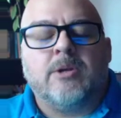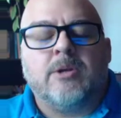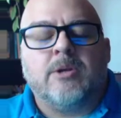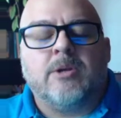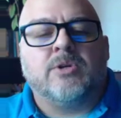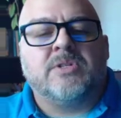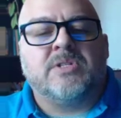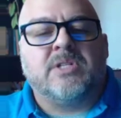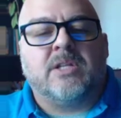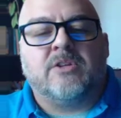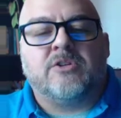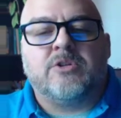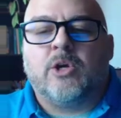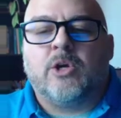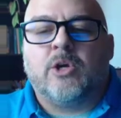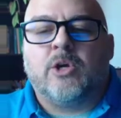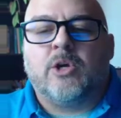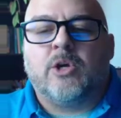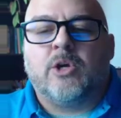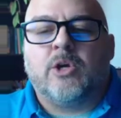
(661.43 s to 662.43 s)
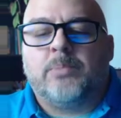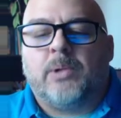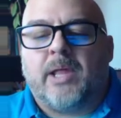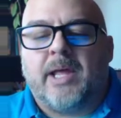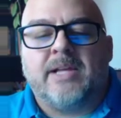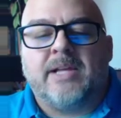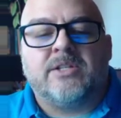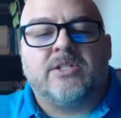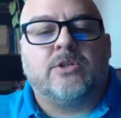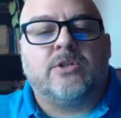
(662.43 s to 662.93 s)
interested. This would be a good
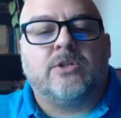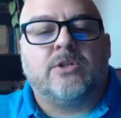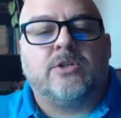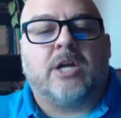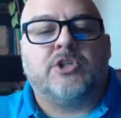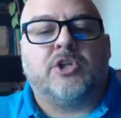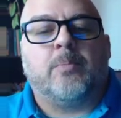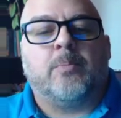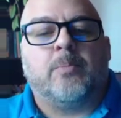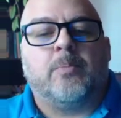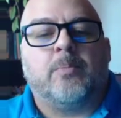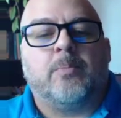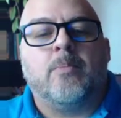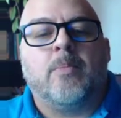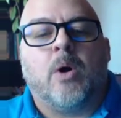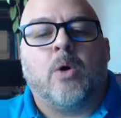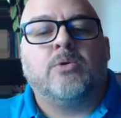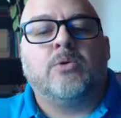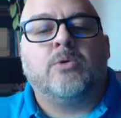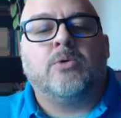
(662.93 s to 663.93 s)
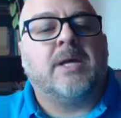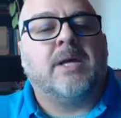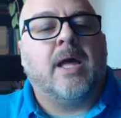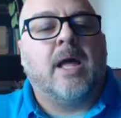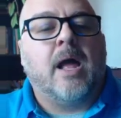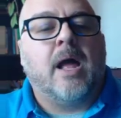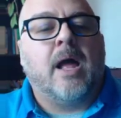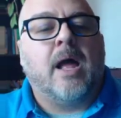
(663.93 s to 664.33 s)
place to actually promote